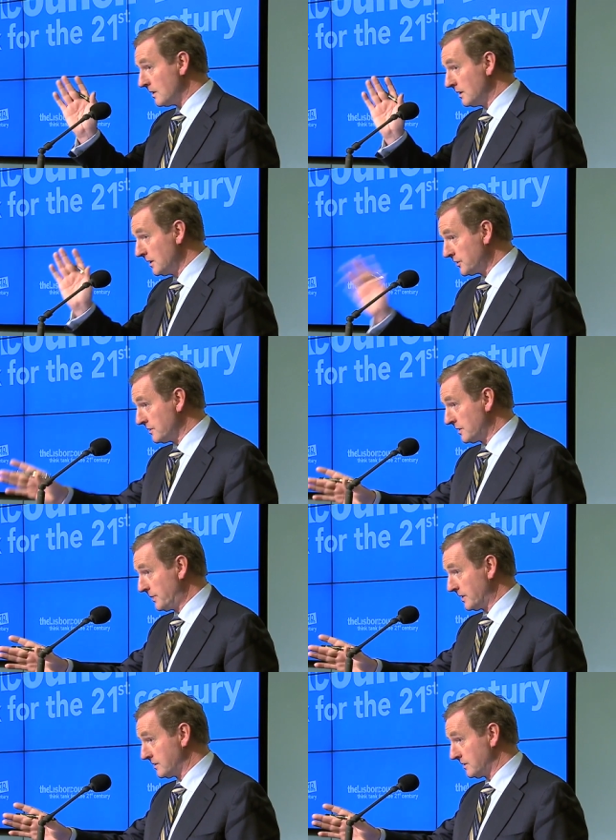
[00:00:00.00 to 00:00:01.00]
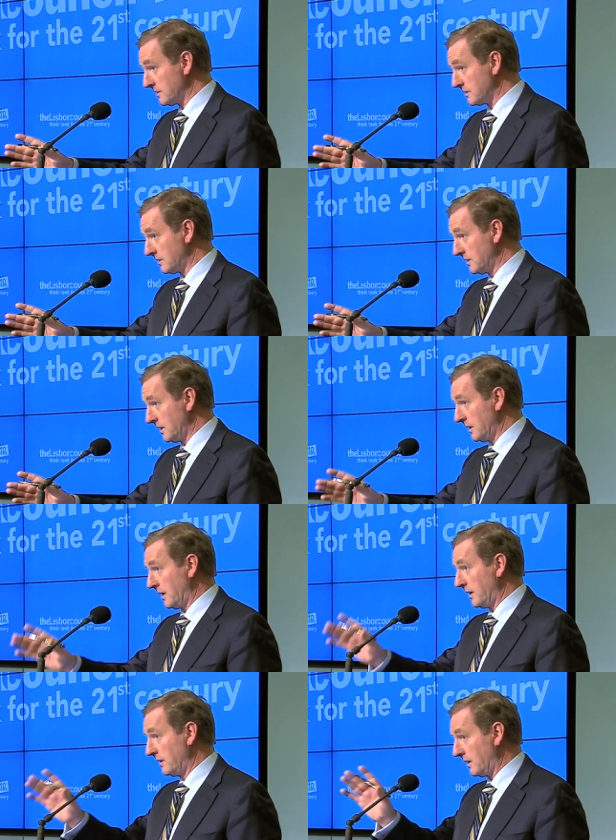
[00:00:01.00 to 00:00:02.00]
listen to business,
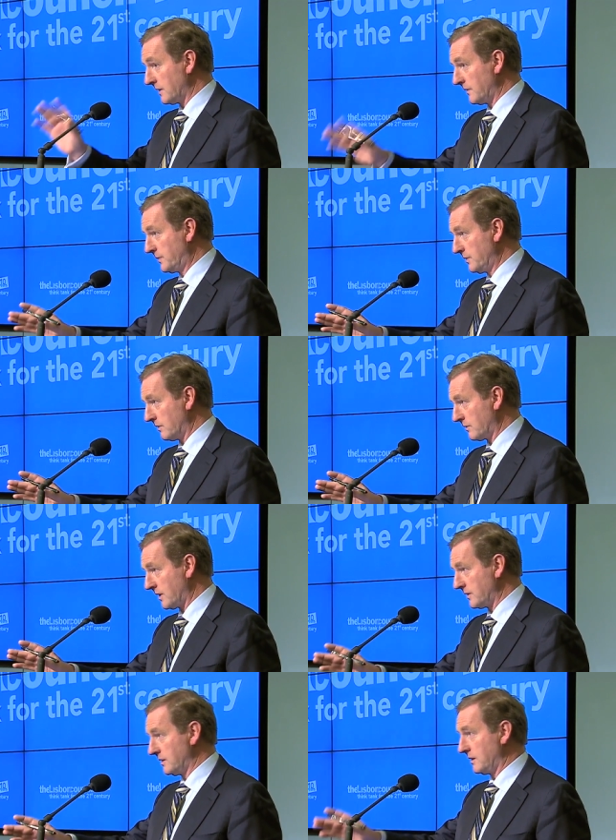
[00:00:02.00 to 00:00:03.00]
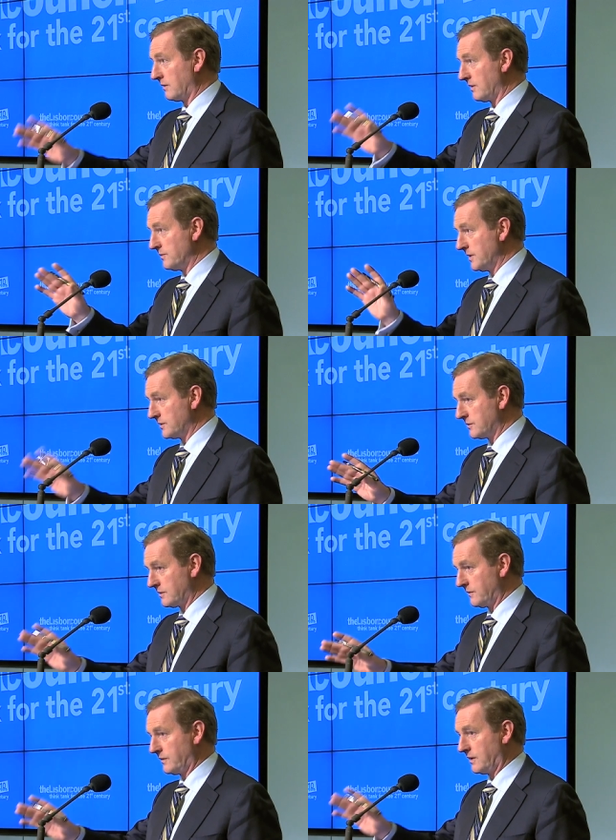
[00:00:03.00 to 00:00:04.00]
and not have it bureaucratic or
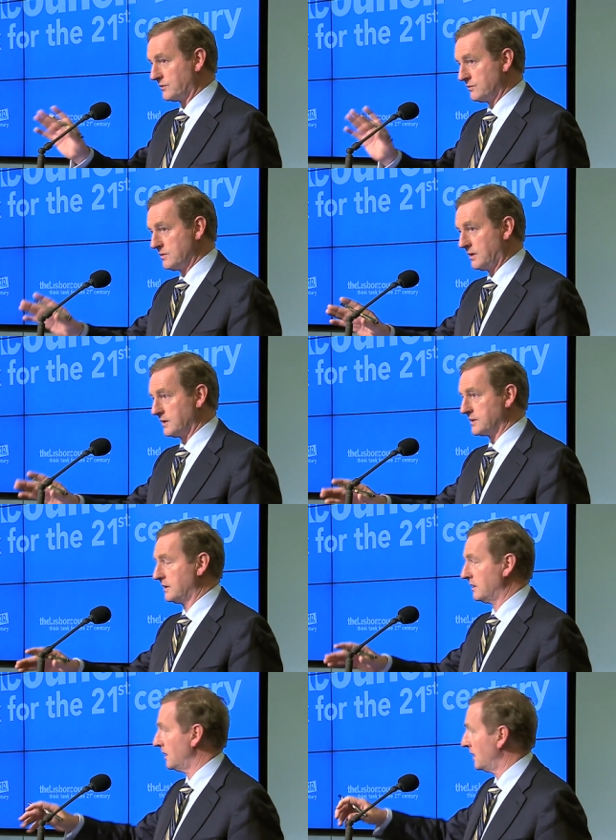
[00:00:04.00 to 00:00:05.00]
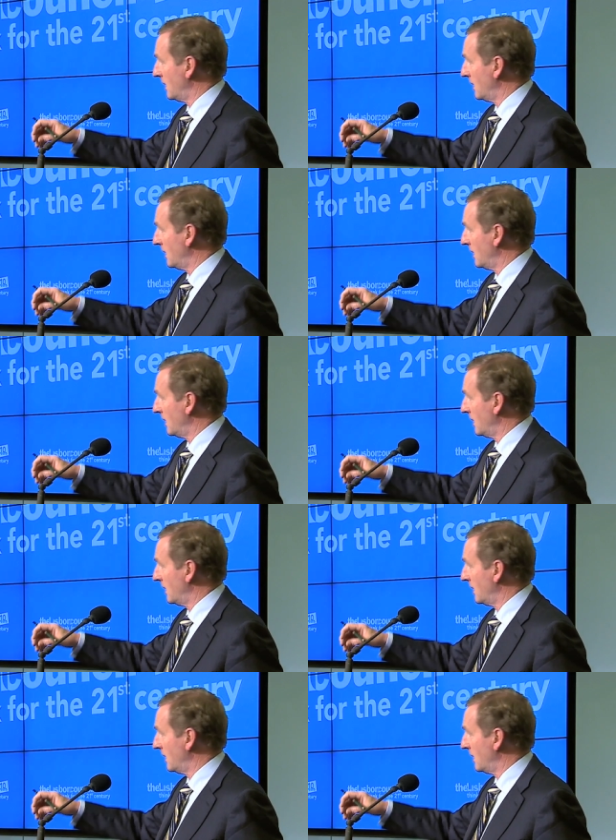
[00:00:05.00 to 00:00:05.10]
administrative or too costly,